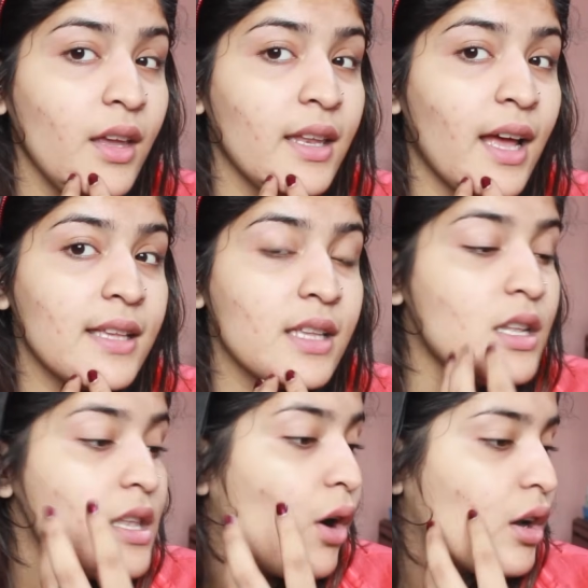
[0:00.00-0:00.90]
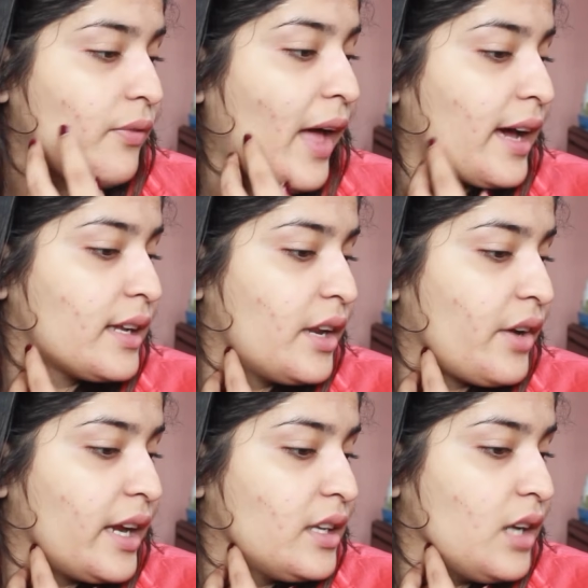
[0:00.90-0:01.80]
it has a lot of acne
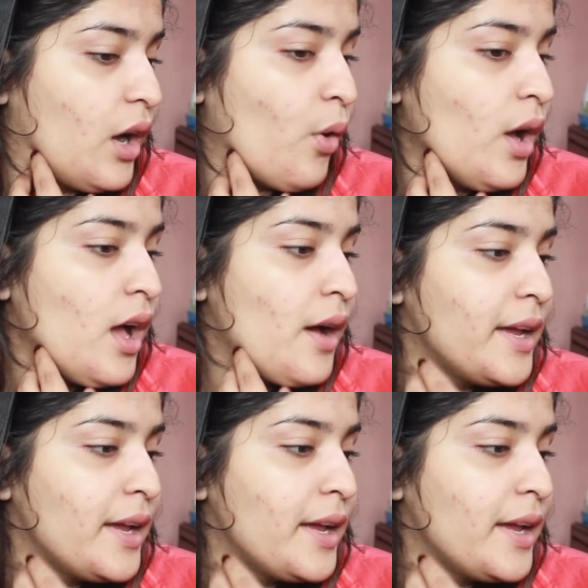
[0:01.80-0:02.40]
right now.